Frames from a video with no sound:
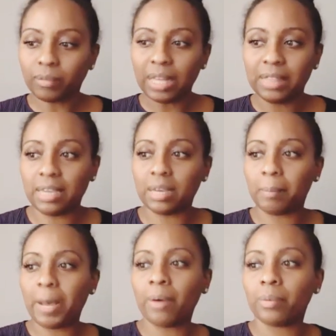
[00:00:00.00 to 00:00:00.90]
think
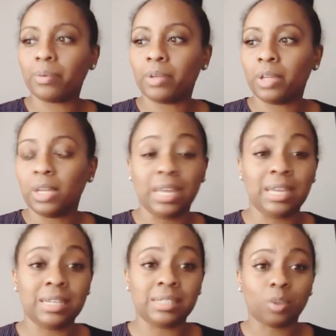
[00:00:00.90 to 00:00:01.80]
about
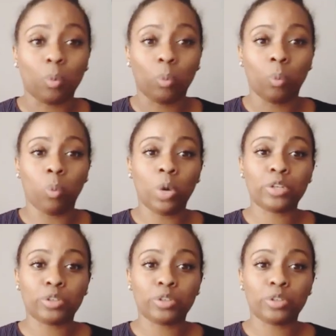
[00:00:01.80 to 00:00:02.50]
is, what